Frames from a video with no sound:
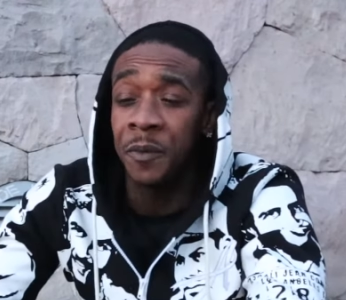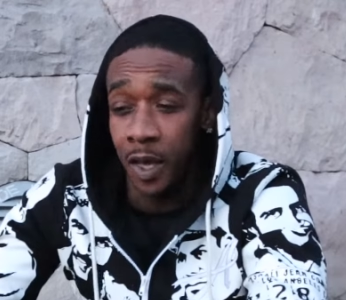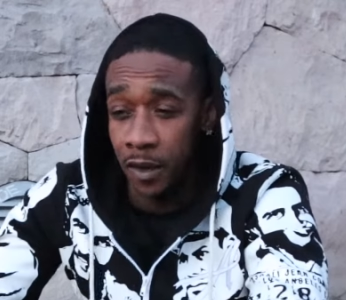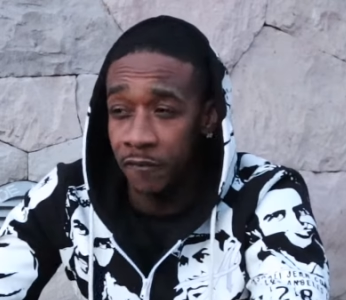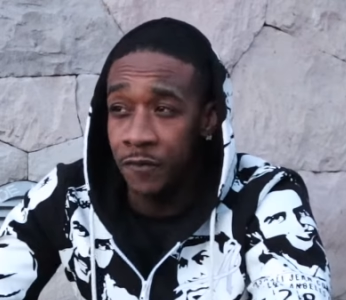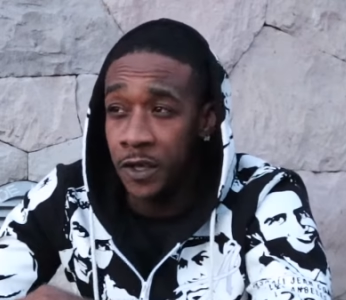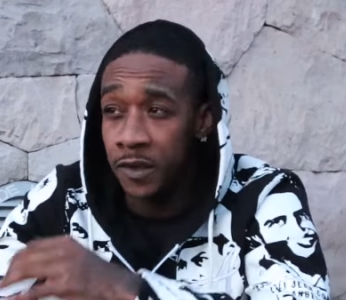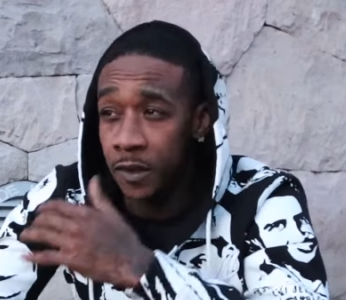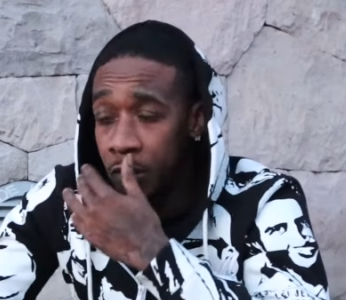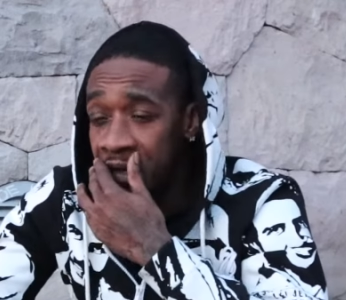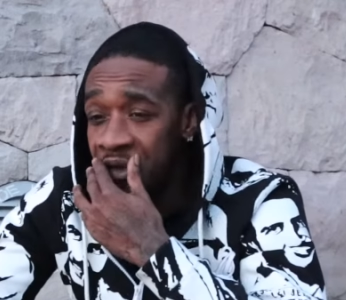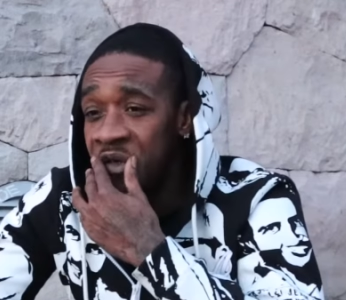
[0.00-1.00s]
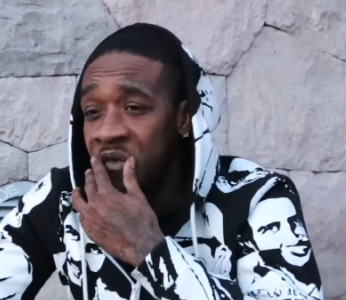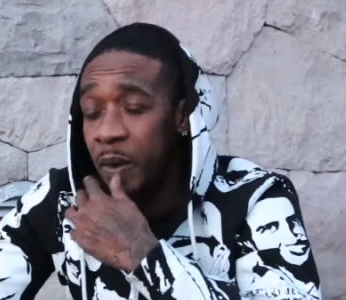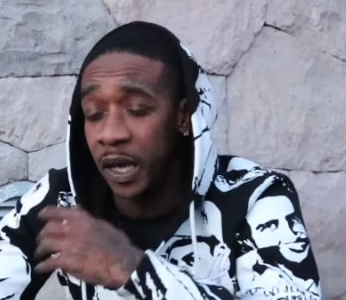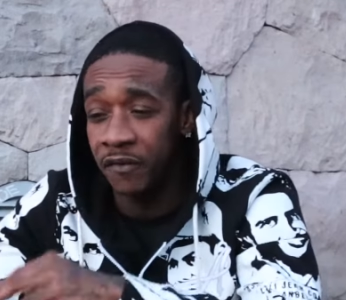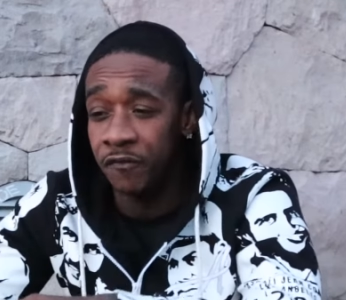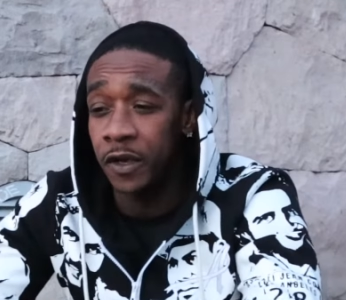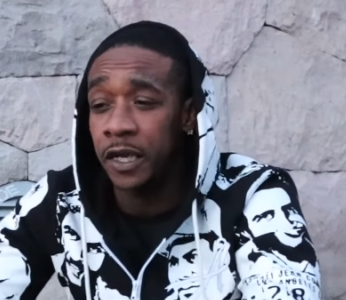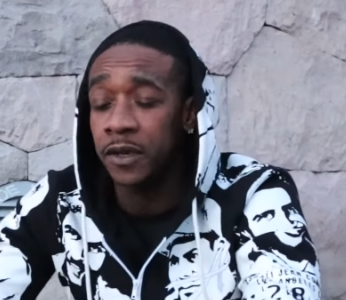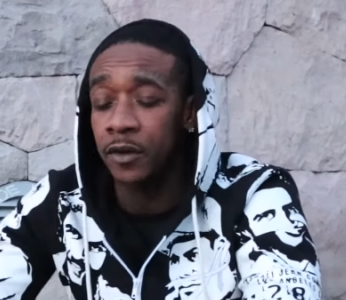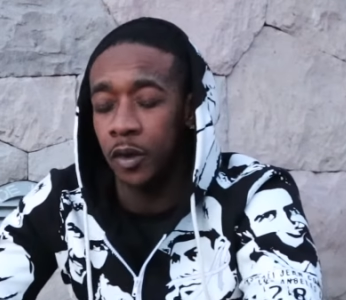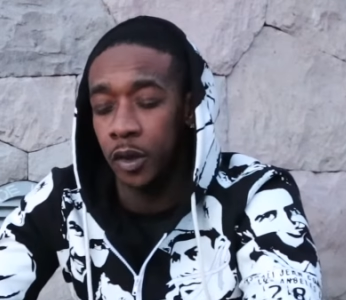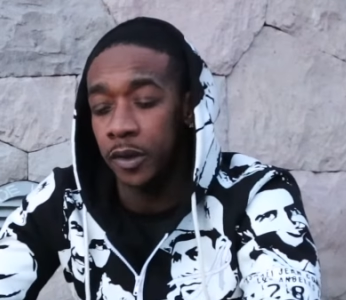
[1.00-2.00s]
Speaker 1: and invest in yourself. Pay for that
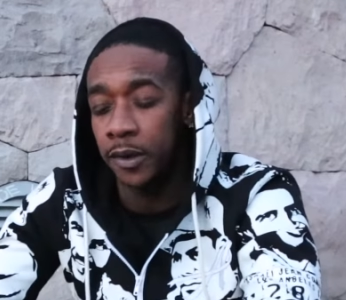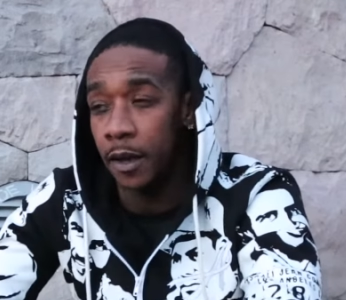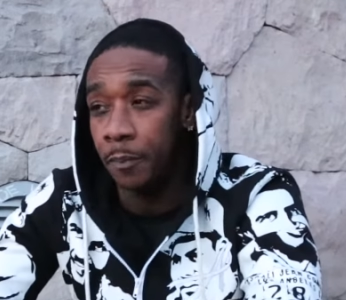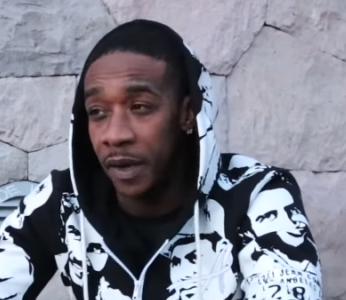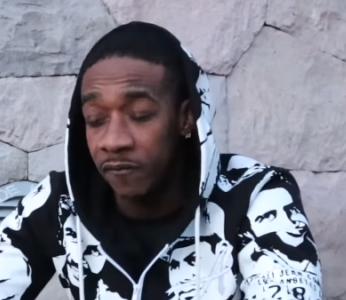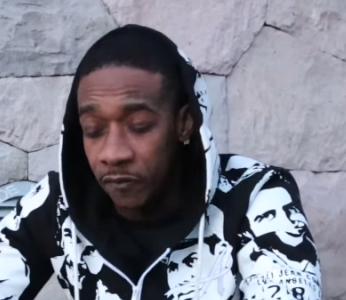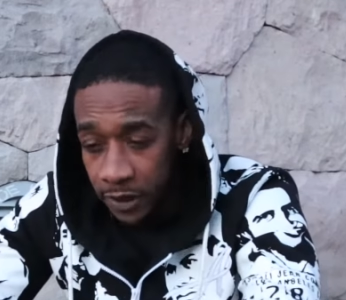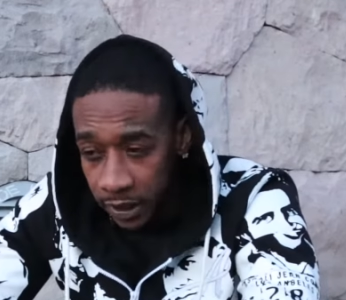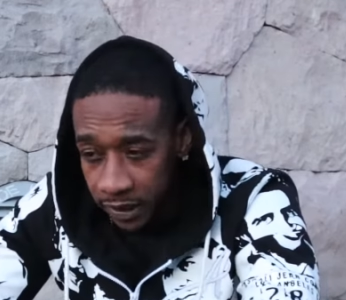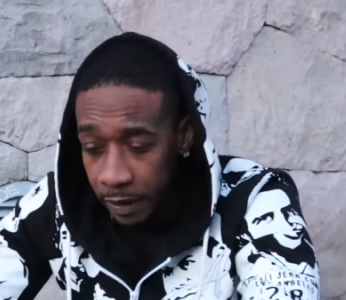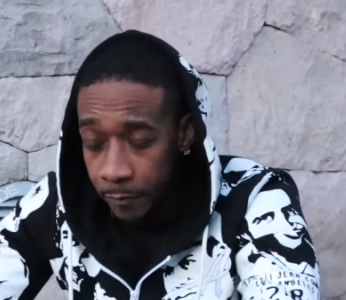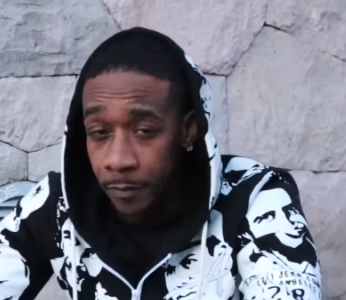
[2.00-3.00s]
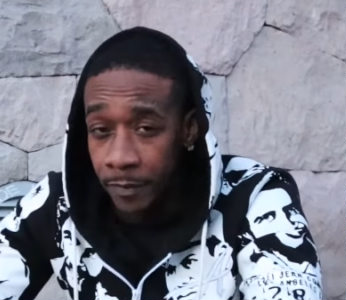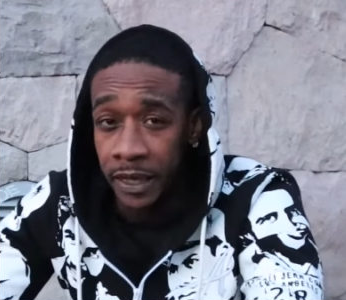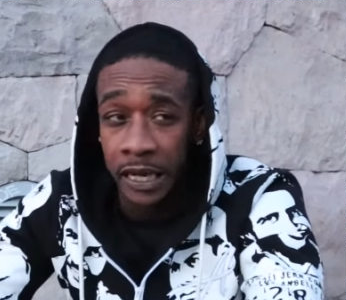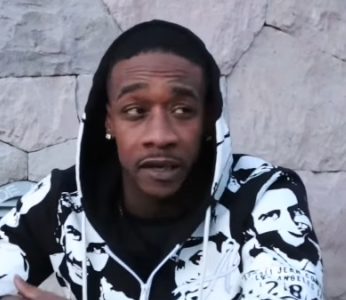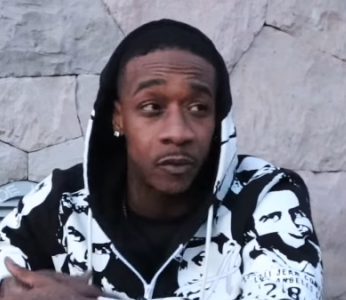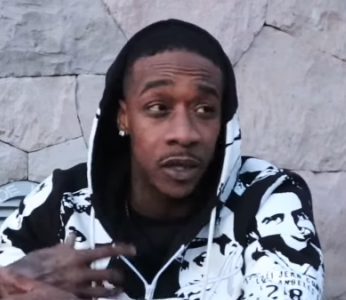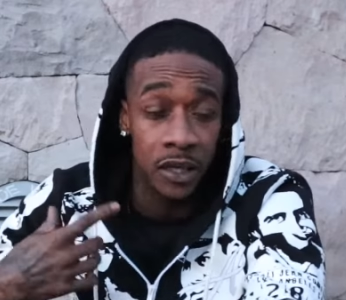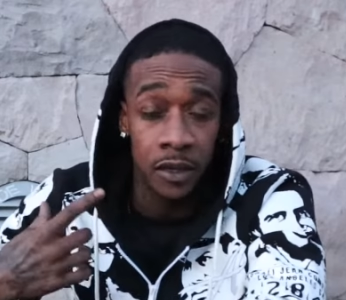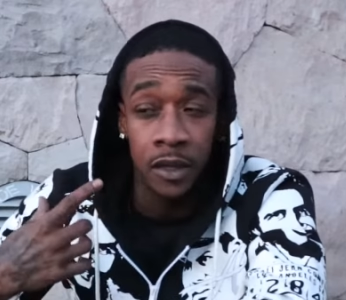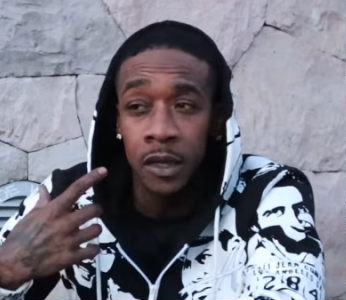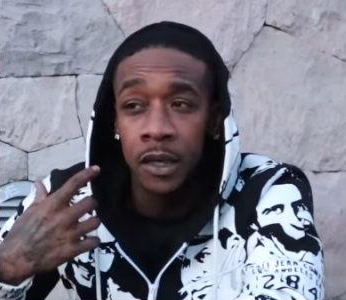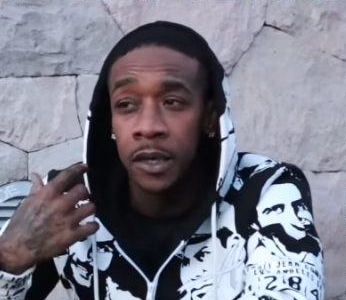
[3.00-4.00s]
studio time. Pay for that cameraman that's really
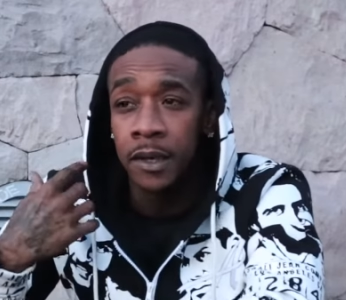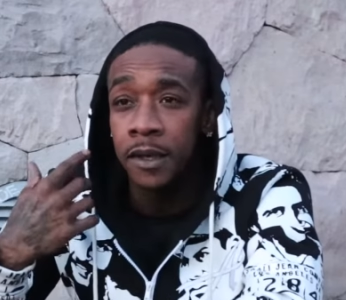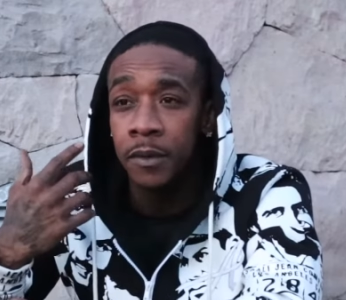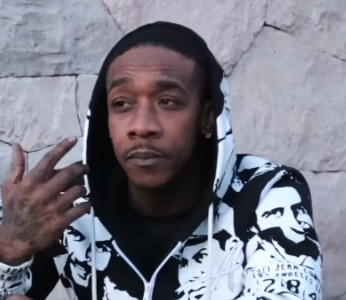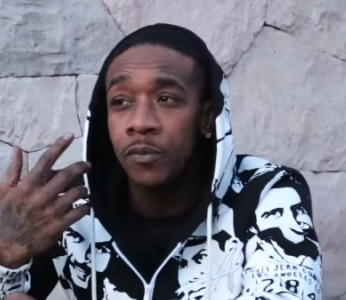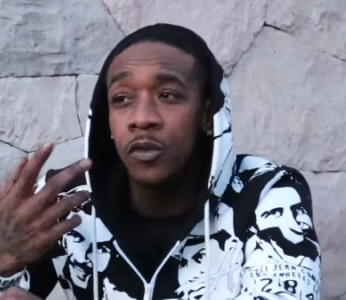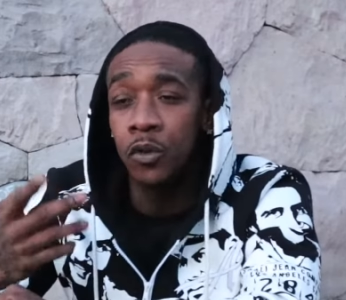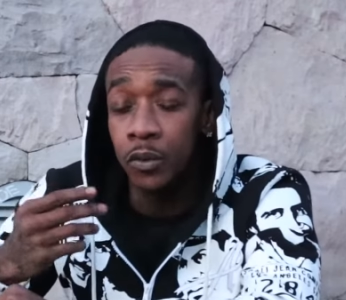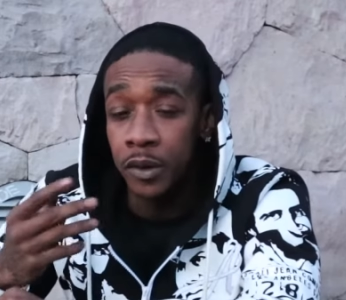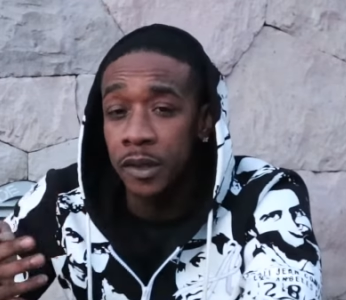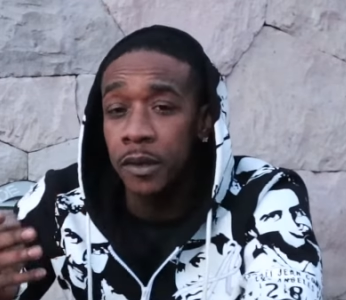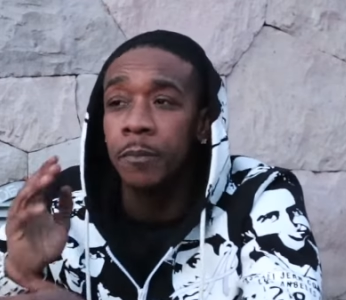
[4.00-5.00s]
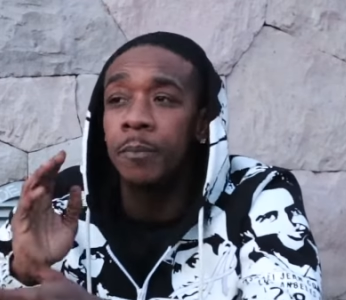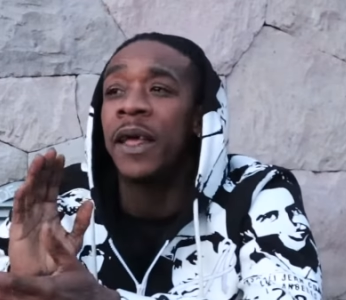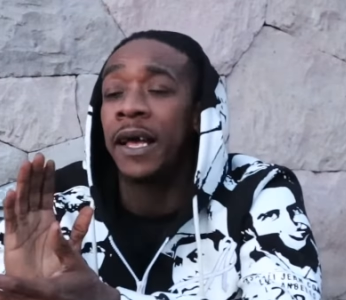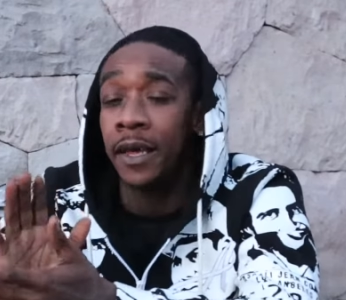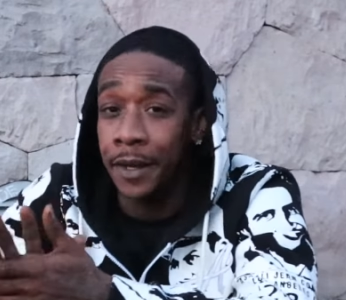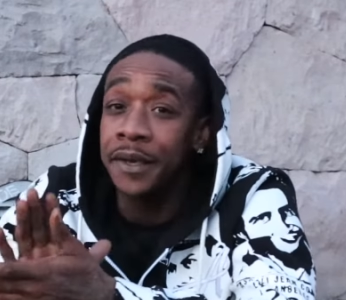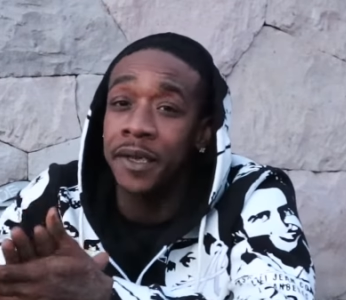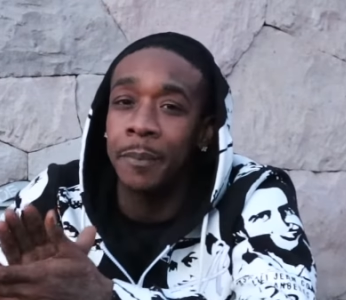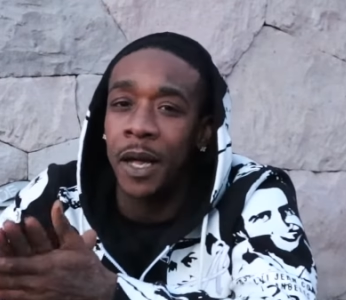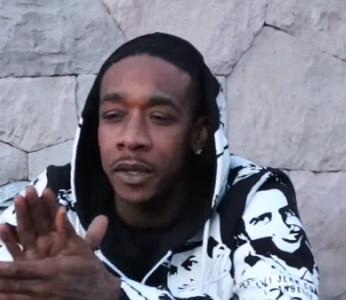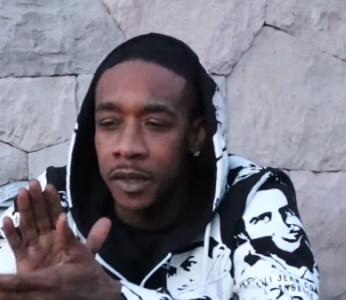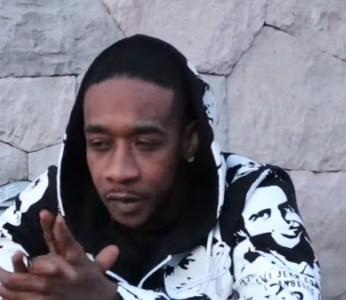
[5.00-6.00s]
doing that cares
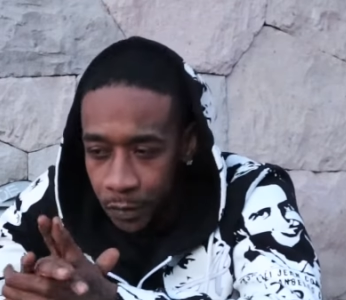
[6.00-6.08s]
about his